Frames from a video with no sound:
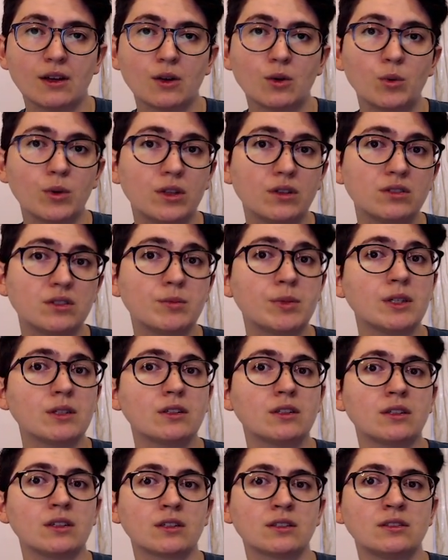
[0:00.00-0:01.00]
We use build
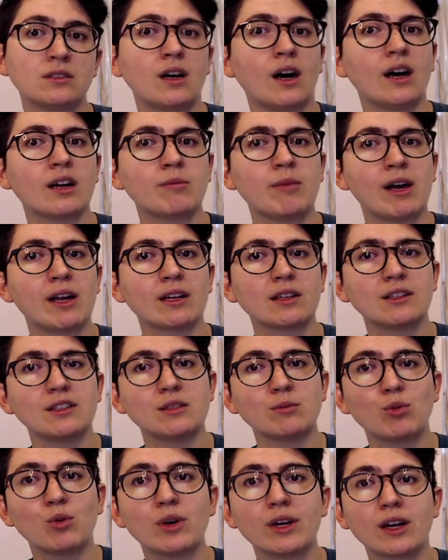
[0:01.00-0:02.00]
hooks to automatically
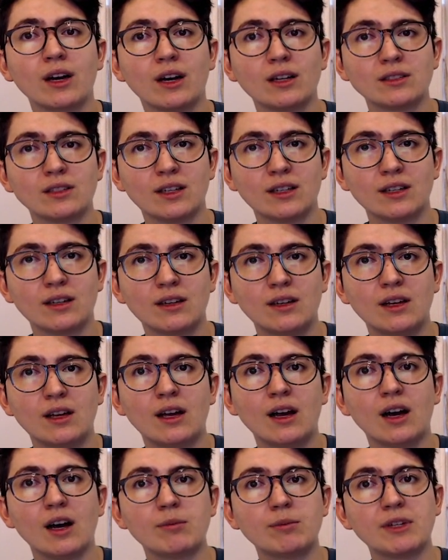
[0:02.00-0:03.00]
deploy content
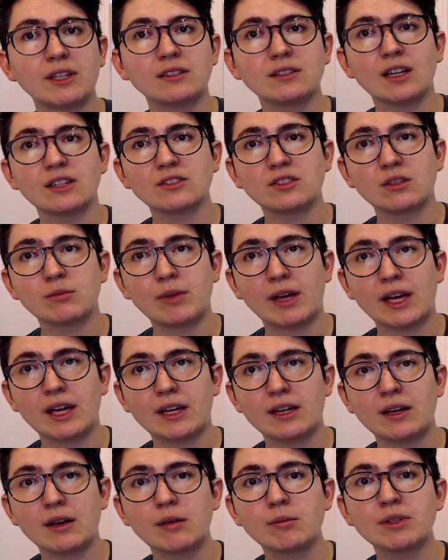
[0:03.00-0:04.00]
updates as they're
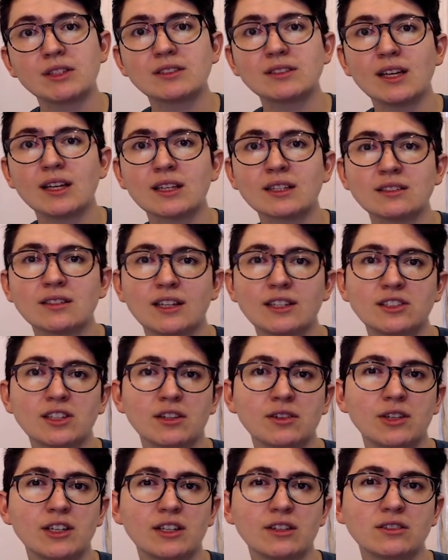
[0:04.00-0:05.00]
made, but static site
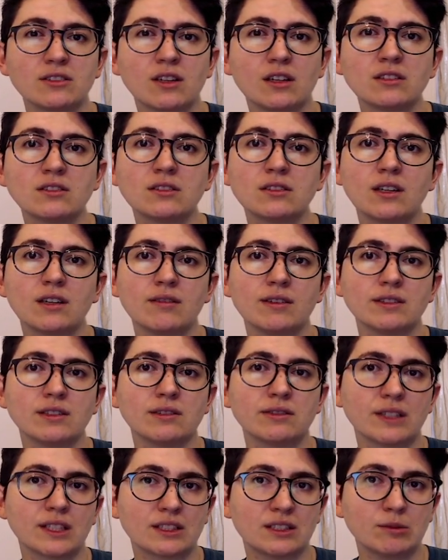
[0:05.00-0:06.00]
generators also give us the
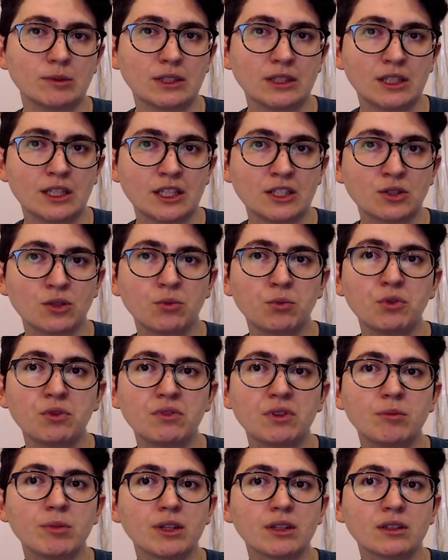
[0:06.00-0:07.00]
flexibility to remove
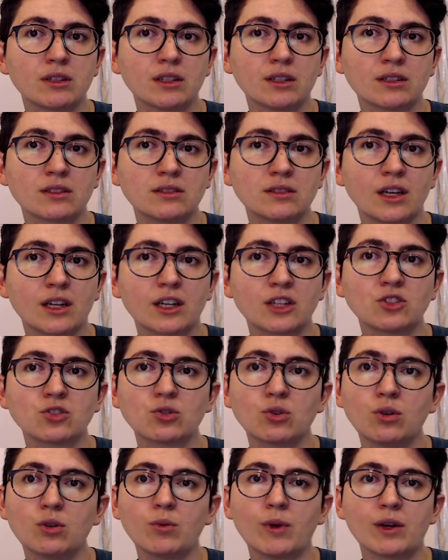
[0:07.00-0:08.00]
the build hooks and
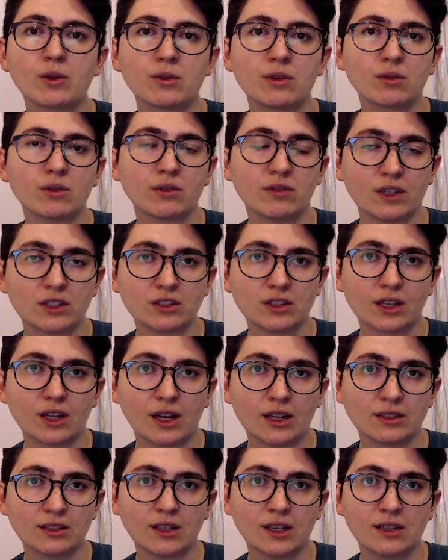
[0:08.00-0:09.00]
control when we refresh the
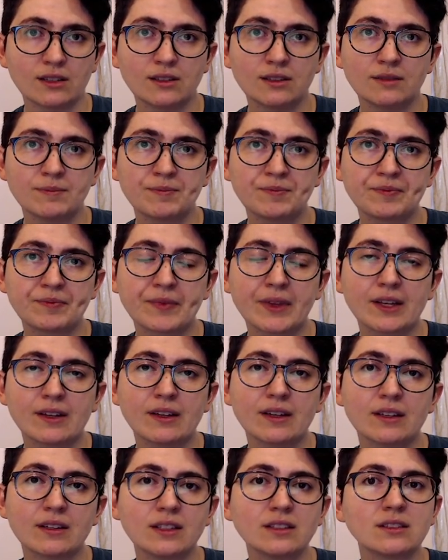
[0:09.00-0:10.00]
content.
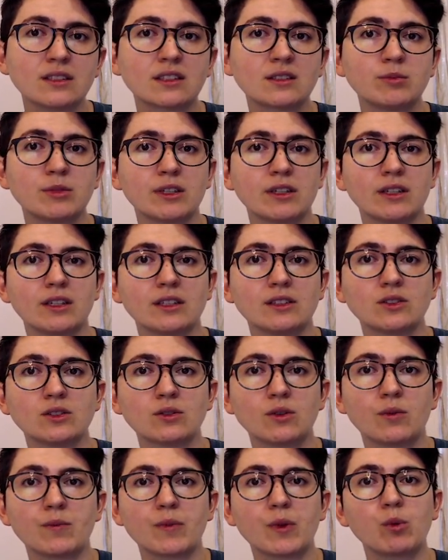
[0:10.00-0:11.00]
This experience
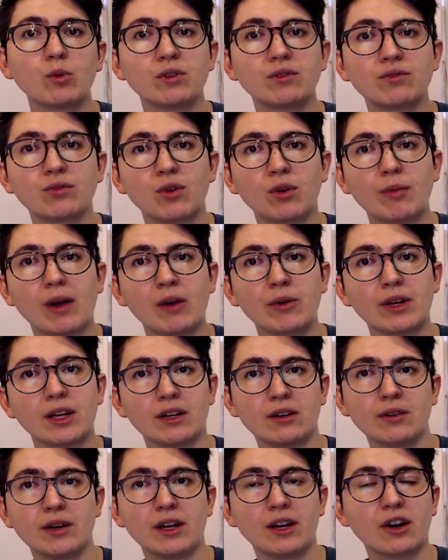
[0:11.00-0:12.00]
will inform how we
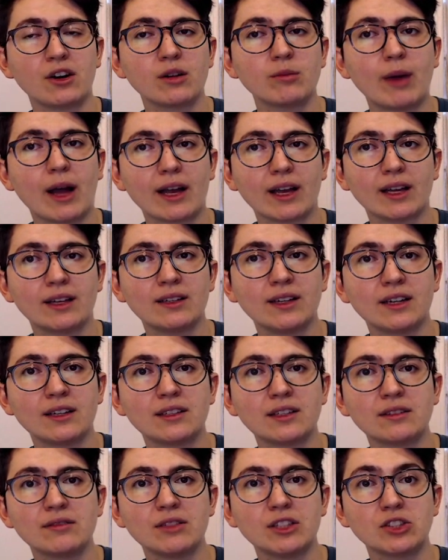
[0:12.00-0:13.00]
iterate on our backend
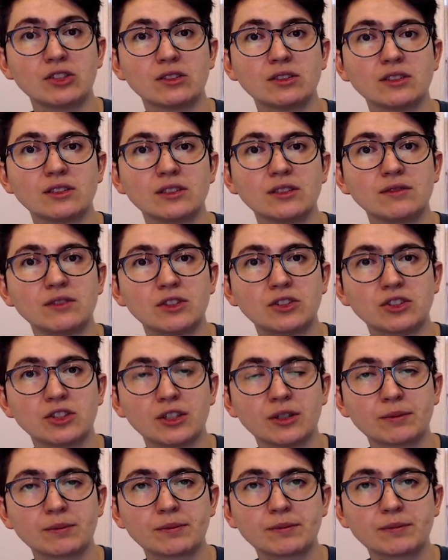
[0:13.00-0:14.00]
editing features in the future.